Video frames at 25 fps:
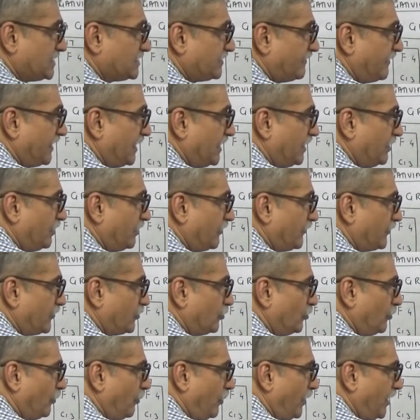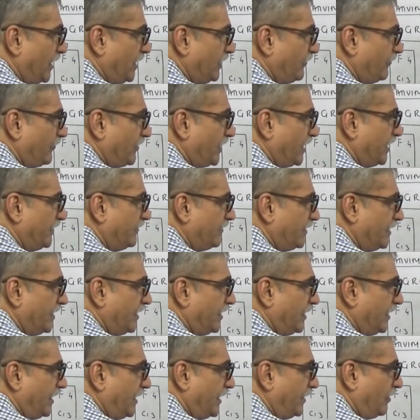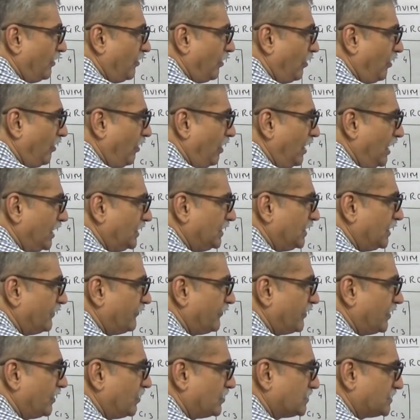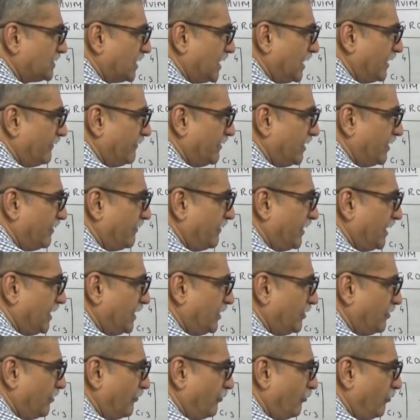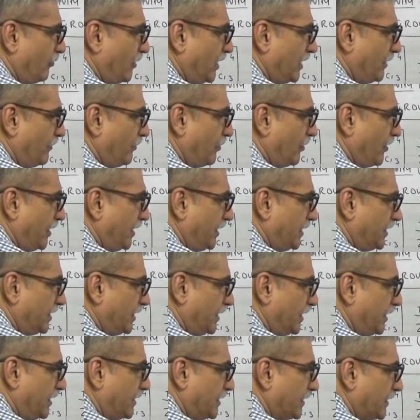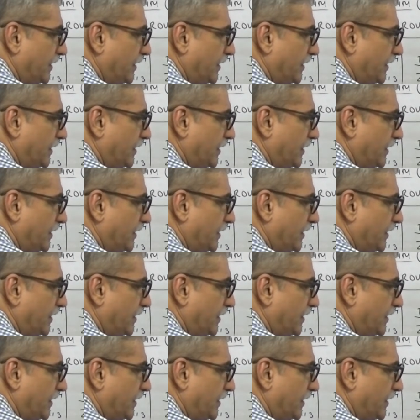a value of 2.5 and all other fellows are having a value of 1.8.